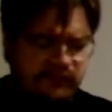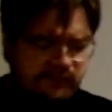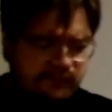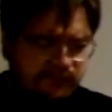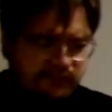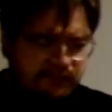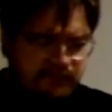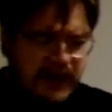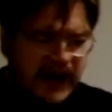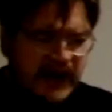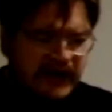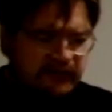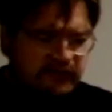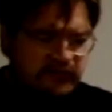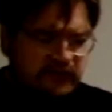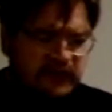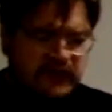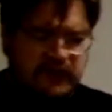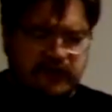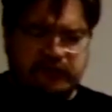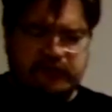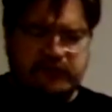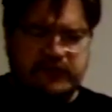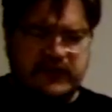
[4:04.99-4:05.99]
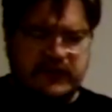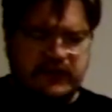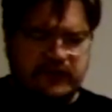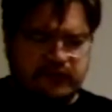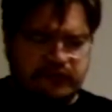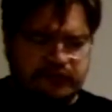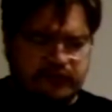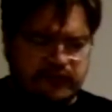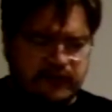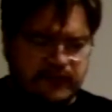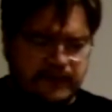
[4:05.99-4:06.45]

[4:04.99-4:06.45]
back to these things.